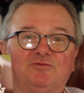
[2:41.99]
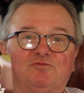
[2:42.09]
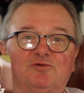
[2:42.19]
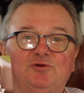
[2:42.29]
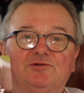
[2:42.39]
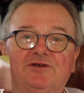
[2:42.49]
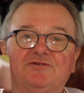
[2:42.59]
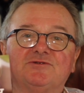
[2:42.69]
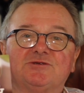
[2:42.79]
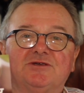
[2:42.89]
Prue
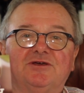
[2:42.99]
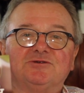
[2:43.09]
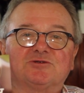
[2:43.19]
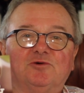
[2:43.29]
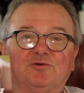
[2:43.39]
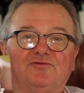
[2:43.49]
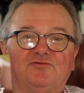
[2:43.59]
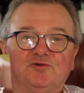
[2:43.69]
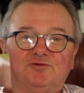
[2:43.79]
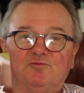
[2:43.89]
Leith's School of
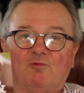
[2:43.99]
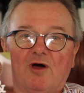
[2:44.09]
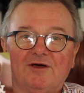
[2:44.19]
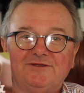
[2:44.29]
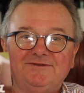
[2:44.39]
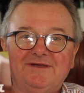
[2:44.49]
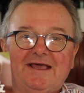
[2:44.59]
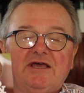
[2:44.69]
Food and Wine.